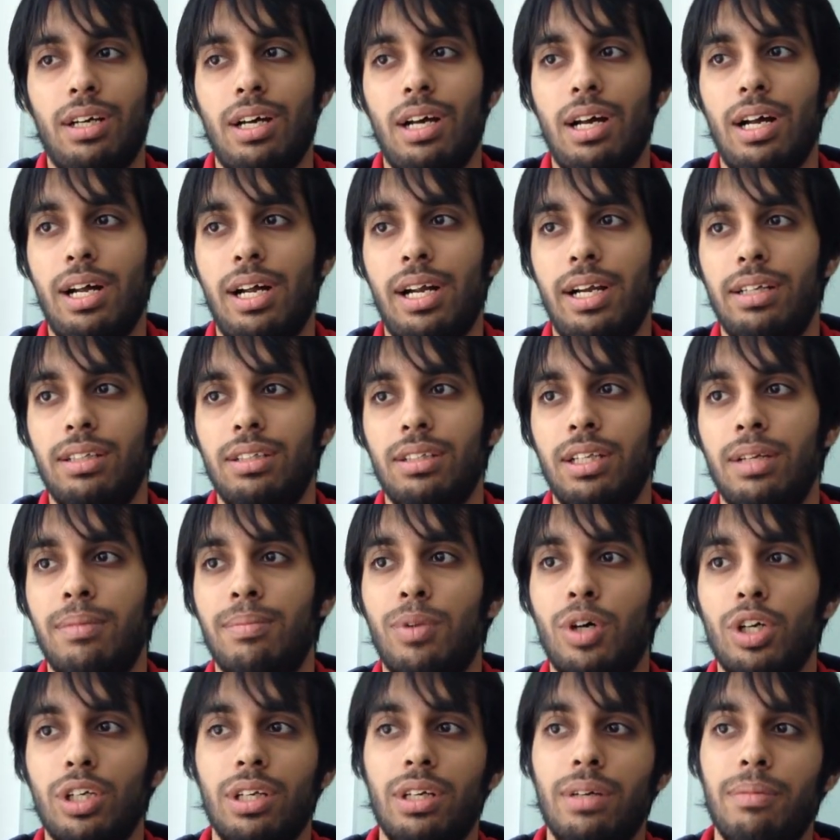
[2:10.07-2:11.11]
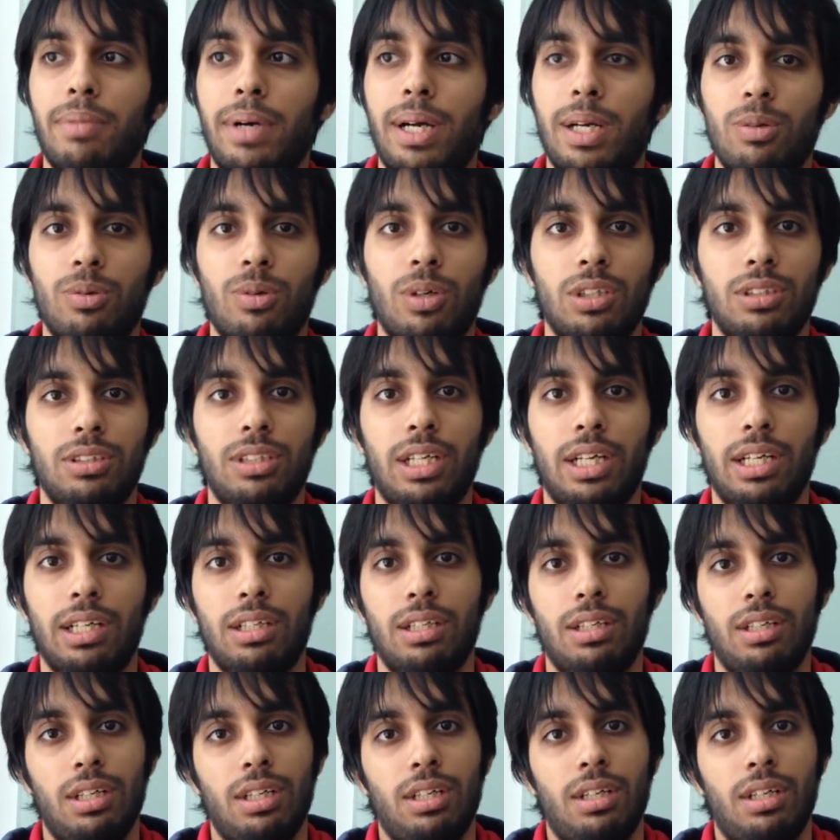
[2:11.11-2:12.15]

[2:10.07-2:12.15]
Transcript: And the important part was that